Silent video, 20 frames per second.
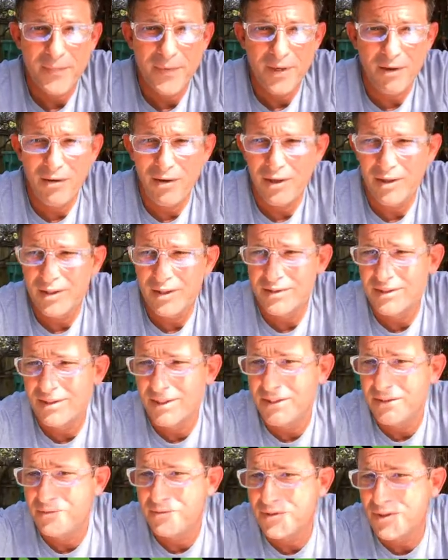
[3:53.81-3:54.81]
All right, let's
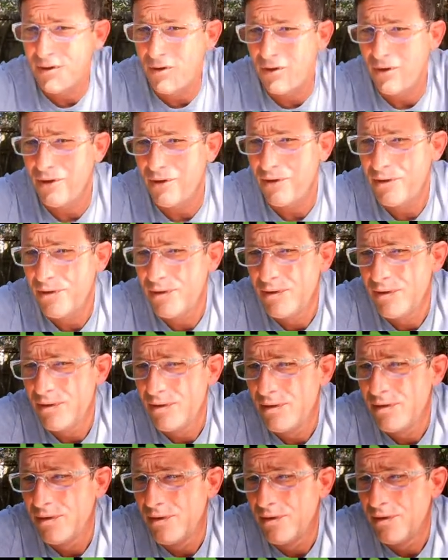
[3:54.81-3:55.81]
see who's on.
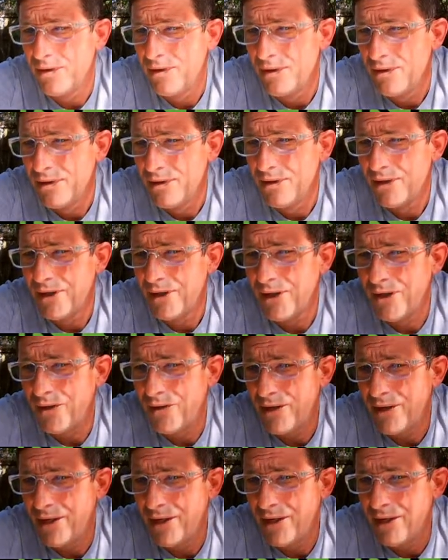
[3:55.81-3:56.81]
All
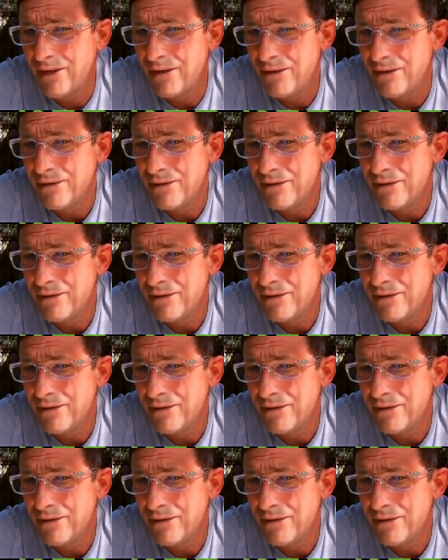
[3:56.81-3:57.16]
right.